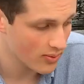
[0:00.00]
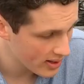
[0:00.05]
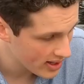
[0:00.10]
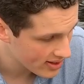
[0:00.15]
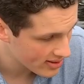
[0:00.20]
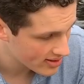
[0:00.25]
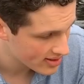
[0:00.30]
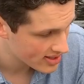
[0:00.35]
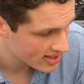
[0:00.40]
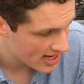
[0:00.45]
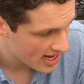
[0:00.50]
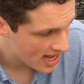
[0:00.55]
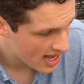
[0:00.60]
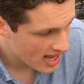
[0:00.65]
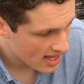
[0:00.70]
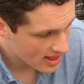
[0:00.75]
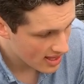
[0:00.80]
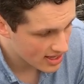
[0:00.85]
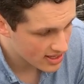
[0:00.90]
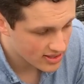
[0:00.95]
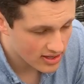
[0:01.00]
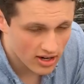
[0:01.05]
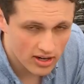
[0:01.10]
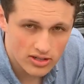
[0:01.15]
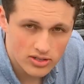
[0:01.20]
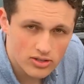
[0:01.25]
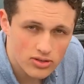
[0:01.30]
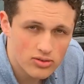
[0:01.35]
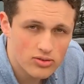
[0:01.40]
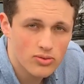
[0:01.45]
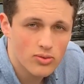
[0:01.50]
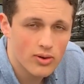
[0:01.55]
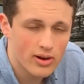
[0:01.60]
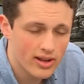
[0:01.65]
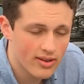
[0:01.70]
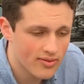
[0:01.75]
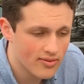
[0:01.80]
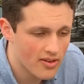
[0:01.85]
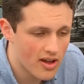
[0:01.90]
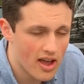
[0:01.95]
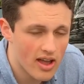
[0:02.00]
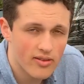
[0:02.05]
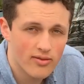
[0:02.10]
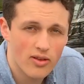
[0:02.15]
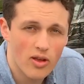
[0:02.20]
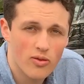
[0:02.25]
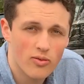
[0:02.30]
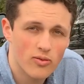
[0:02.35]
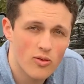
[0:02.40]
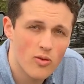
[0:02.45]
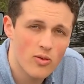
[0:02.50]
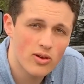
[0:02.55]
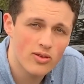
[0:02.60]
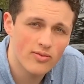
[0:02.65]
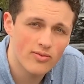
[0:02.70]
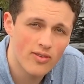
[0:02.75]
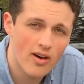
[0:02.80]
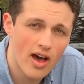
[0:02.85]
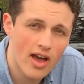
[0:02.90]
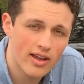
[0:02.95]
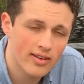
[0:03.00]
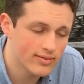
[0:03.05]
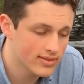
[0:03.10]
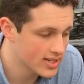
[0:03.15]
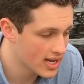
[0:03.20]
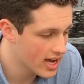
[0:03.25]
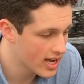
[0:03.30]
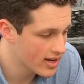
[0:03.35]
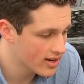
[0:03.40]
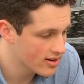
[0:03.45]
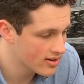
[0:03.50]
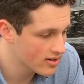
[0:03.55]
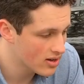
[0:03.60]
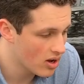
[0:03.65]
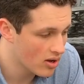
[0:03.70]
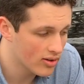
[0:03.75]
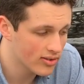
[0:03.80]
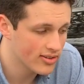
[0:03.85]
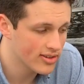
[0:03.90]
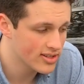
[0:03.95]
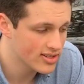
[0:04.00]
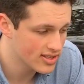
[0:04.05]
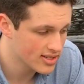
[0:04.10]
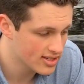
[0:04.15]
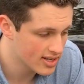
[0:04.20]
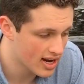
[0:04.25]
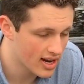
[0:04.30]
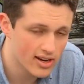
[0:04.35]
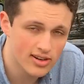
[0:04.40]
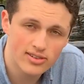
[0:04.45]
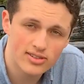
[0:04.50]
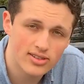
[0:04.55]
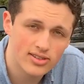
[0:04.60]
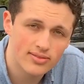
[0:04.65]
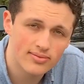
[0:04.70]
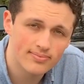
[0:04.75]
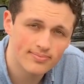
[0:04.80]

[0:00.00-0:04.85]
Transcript: wheels. These are 225/45 tire, all-season tires.